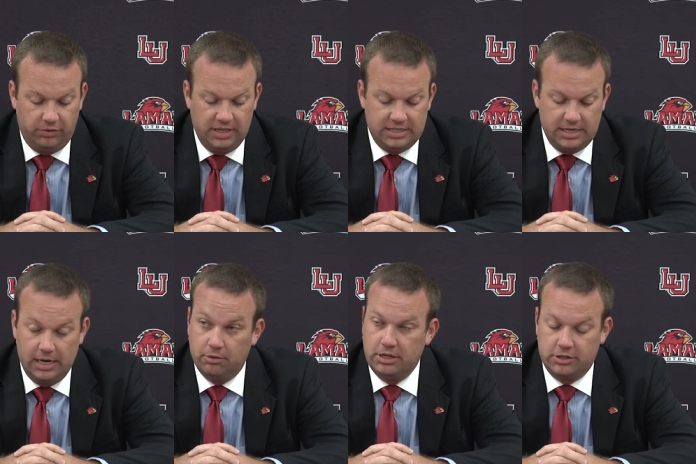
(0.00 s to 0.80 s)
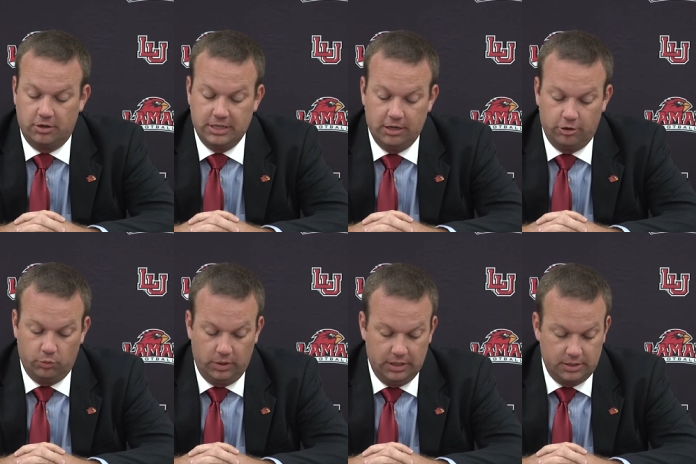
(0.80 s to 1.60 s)
of the NCAA to reach 1,300
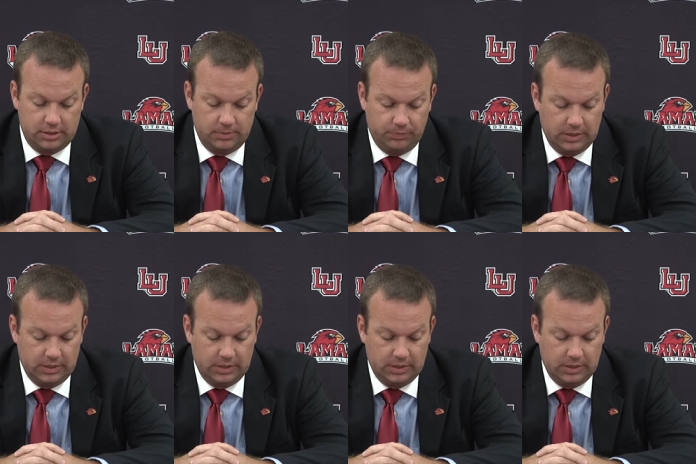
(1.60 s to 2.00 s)
wins.